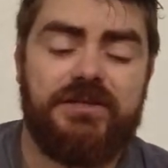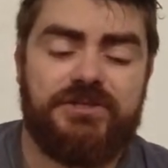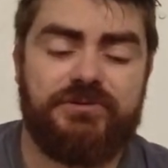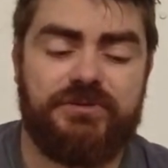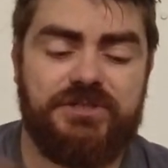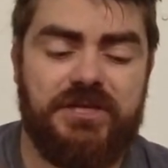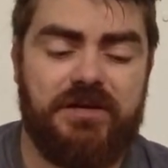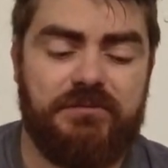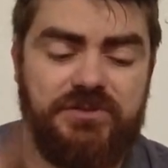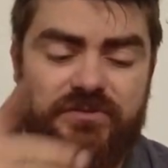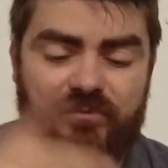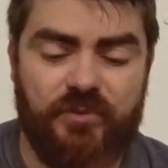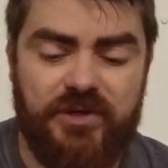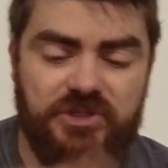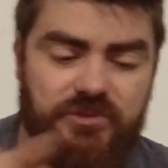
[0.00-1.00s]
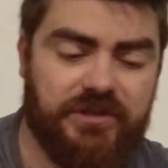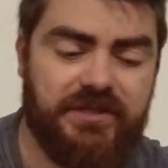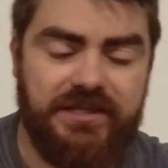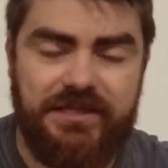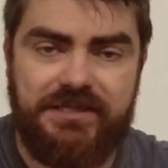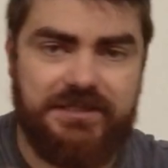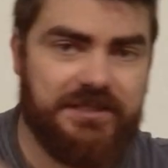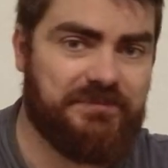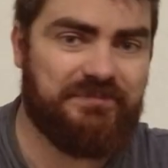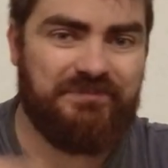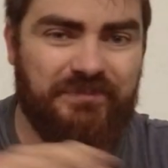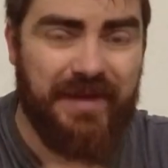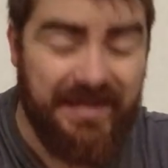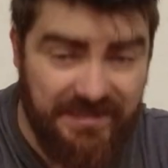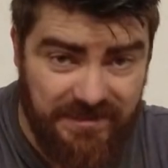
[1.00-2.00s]
So in terms of which one of these is
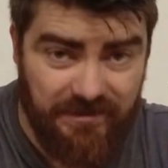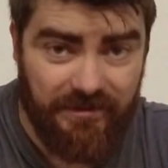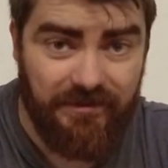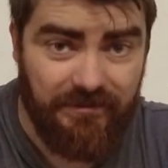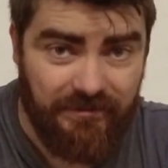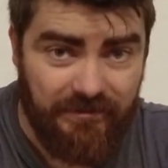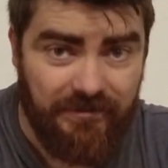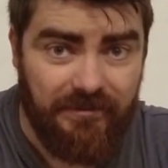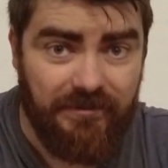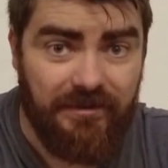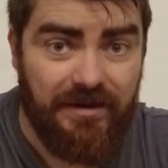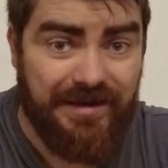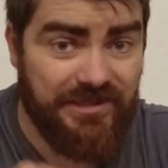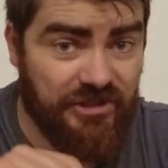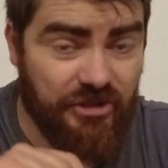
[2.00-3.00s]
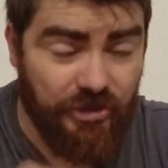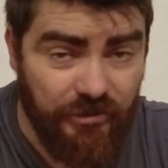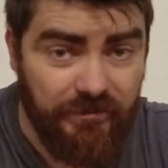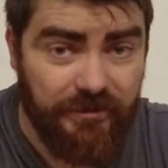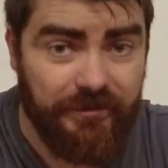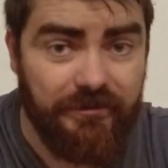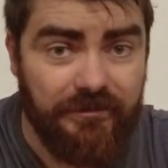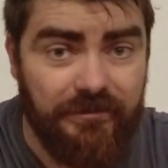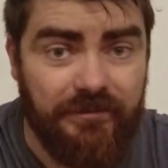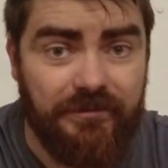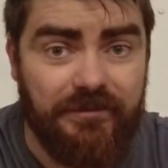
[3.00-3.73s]
better as a coolant,